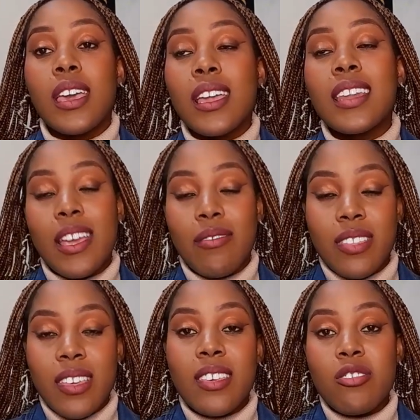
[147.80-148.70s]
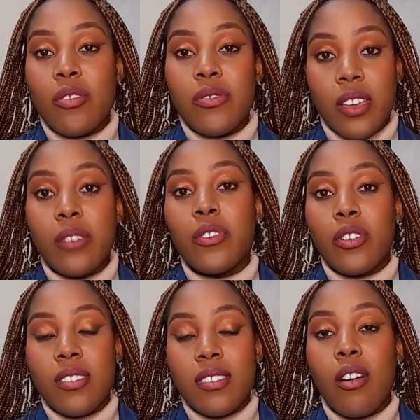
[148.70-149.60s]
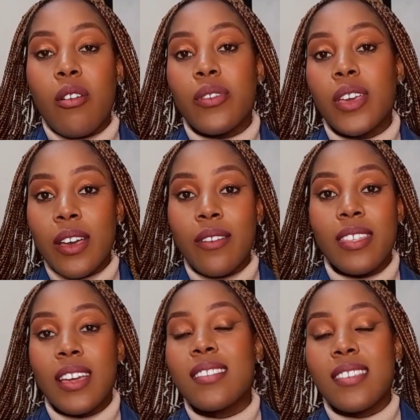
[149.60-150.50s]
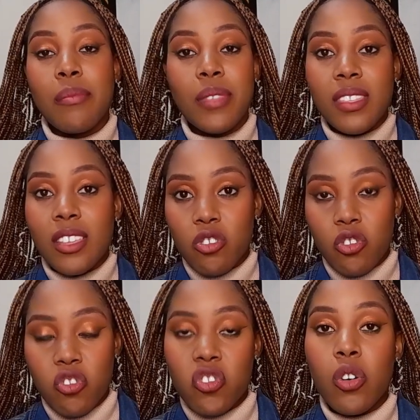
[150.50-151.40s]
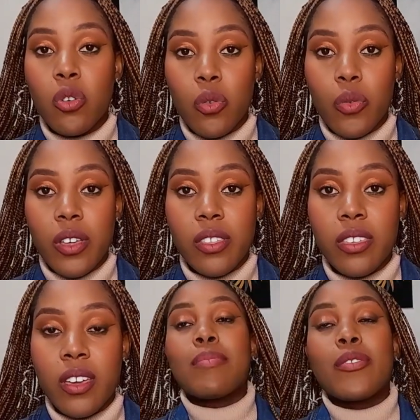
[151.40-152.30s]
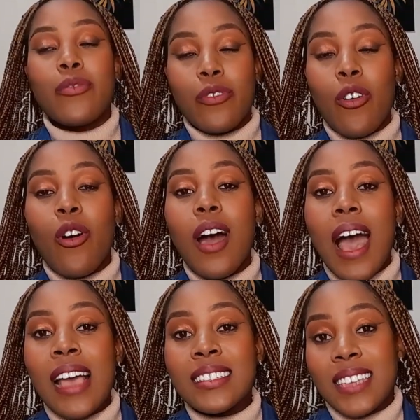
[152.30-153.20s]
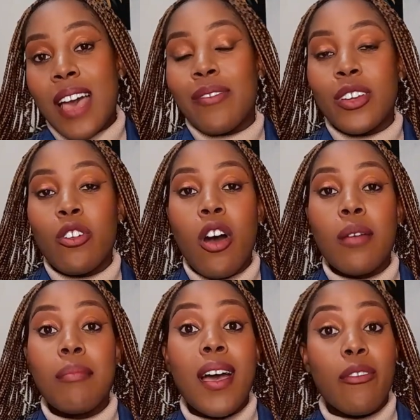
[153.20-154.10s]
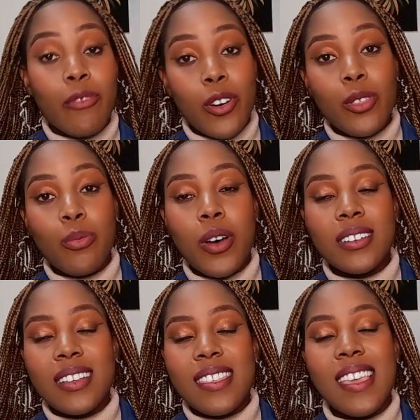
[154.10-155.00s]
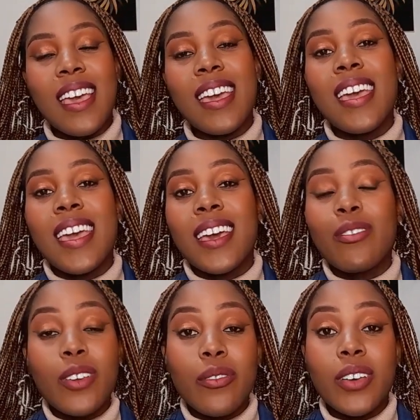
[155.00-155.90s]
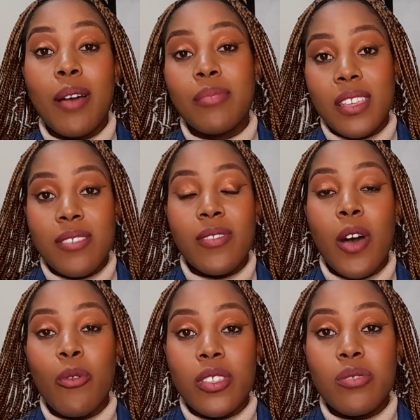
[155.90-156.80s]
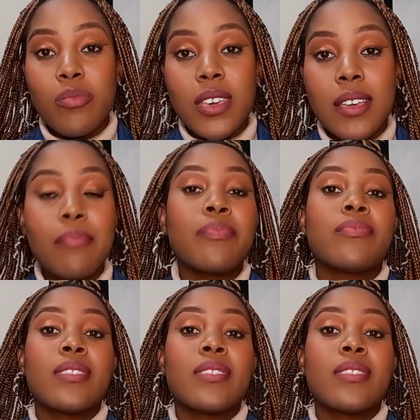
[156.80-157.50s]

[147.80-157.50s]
in everything that you've set for yourself, if that is something that you struggle with. Before I dive in on my fourth point, I say if you have come this far with me,